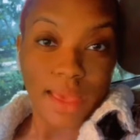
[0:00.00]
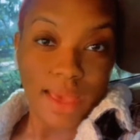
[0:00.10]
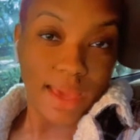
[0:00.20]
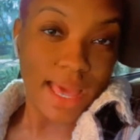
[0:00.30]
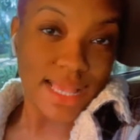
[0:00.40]

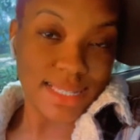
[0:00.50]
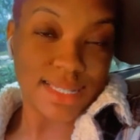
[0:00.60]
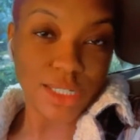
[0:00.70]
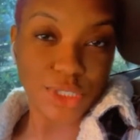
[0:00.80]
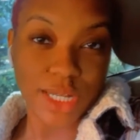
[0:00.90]
Hey guys, it's
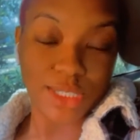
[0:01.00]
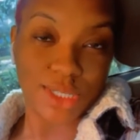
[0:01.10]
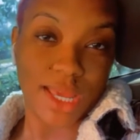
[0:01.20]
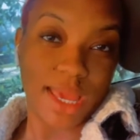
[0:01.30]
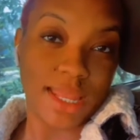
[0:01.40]
Andriana
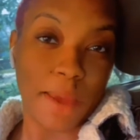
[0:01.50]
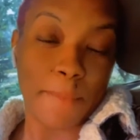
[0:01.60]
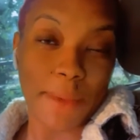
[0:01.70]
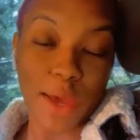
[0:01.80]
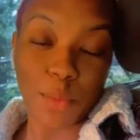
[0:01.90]
Janae and
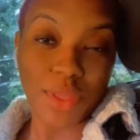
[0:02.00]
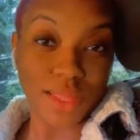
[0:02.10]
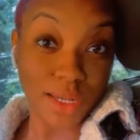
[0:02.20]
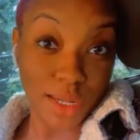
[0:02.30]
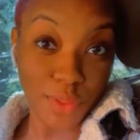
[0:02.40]
I'm back with
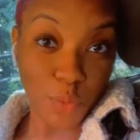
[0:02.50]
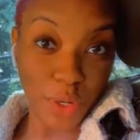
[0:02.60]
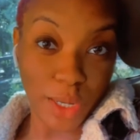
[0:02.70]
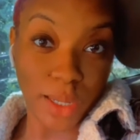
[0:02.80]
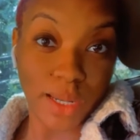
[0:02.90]
another
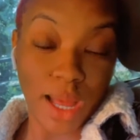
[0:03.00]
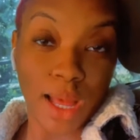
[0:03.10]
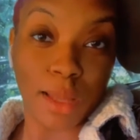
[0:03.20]
word.